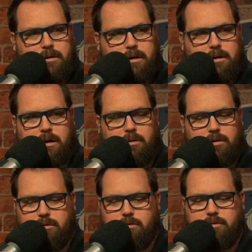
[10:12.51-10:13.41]
Uh, you know,
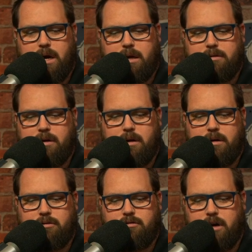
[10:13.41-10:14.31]
you, have got
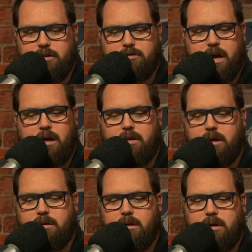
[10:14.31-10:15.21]
uh, Josh
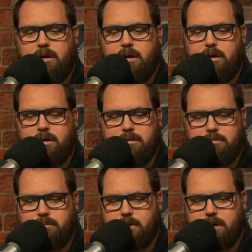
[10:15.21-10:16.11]
Allen, uh,
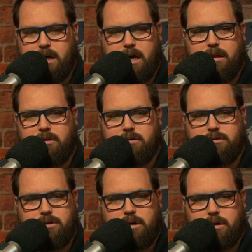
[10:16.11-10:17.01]

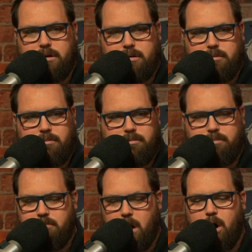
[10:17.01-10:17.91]
Kyler, uh,
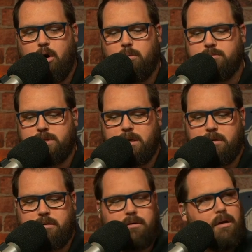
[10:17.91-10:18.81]
Mahomes,
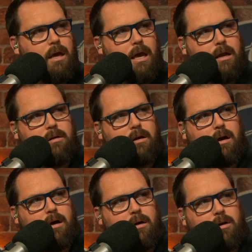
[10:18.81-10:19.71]
and and
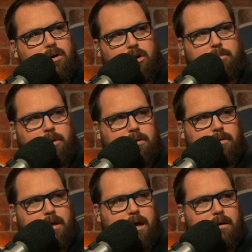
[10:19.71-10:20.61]
uh, Herbert
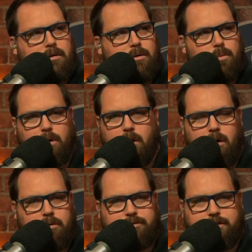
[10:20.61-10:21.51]
that will
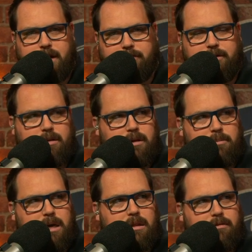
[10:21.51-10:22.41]
all definitely
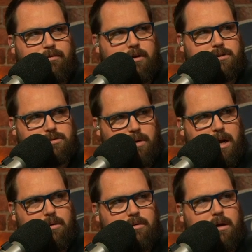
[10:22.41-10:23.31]
be in the first
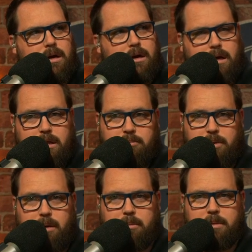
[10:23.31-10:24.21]
round, and then
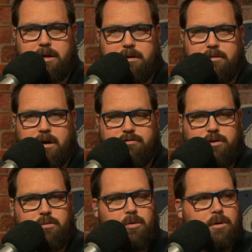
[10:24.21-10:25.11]
probably a, a
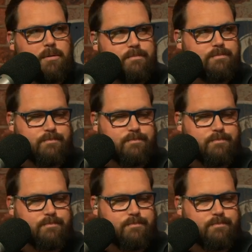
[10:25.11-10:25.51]
few more.